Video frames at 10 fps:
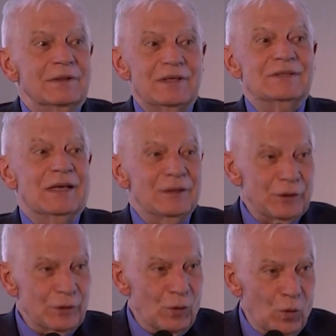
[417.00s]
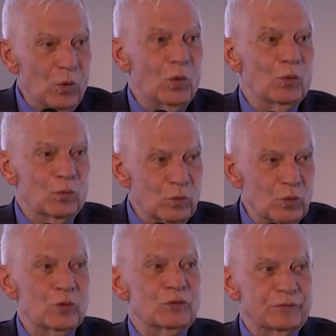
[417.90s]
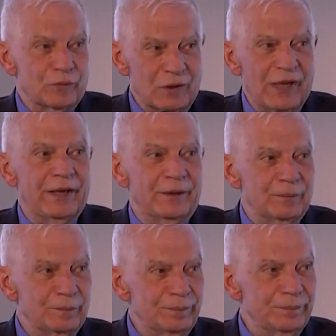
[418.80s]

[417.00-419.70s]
These are the old wars for land,